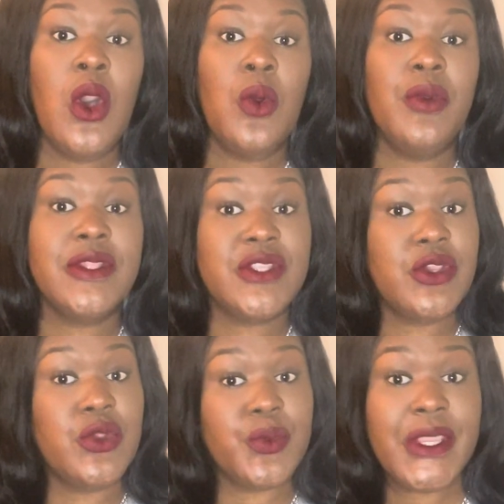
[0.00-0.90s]
what
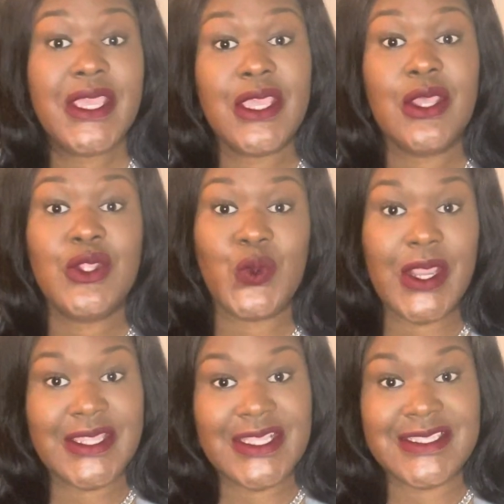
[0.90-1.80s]
degree do
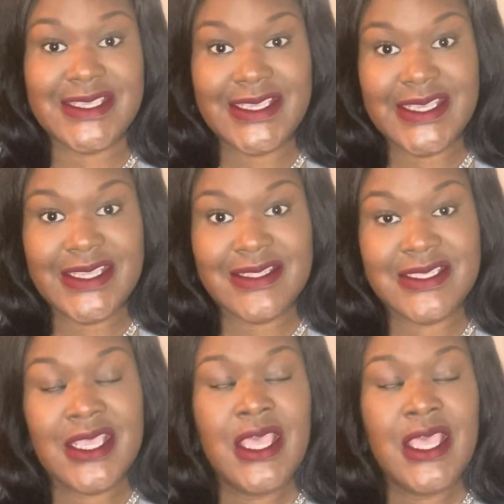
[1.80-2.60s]
I need to get?